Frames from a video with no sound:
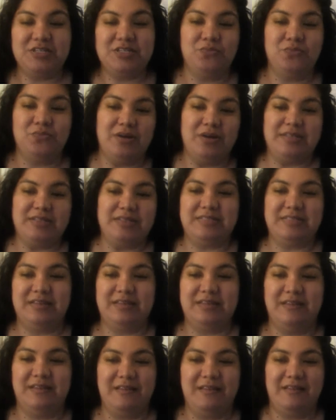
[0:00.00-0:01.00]
was
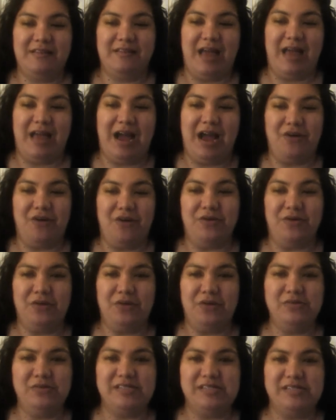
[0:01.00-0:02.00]
how
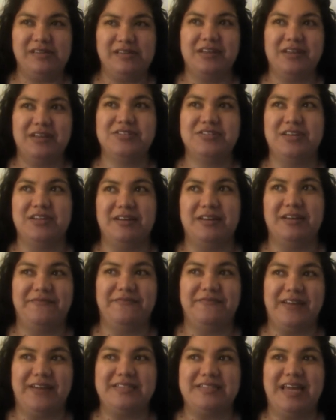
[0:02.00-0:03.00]
it was such a
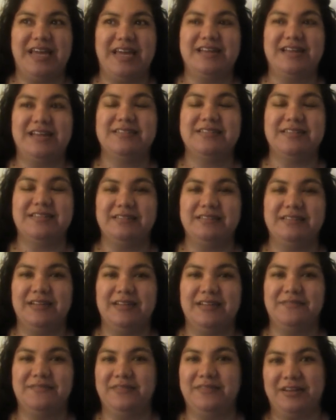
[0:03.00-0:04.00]
fantastic
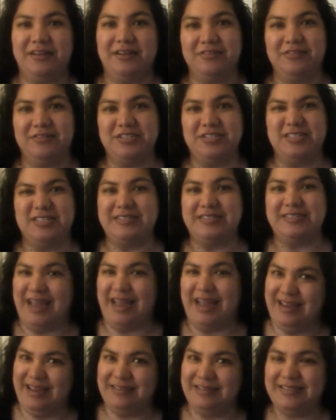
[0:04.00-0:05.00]
love letter to
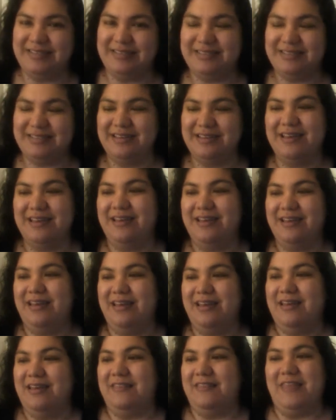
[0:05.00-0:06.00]
science.
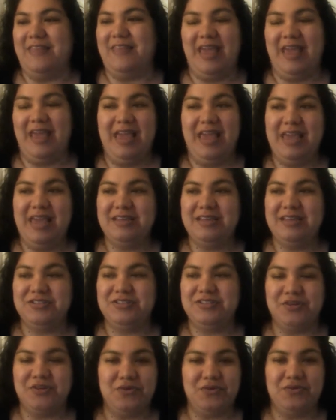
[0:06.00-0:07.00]
They
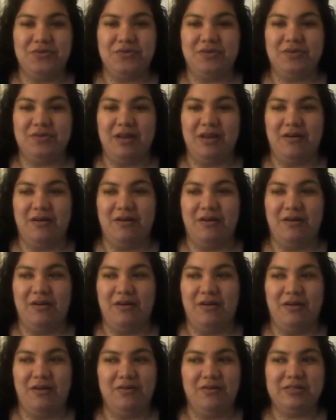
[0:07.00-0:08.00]
showed
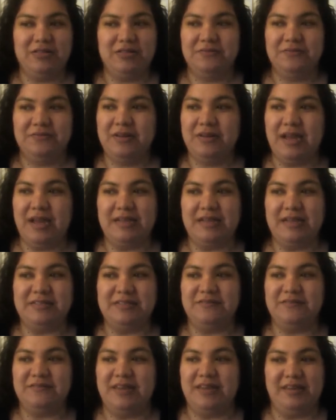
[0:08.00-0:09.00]
all different kinds
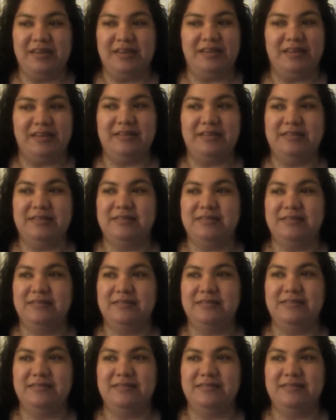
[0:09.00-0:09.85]
of kids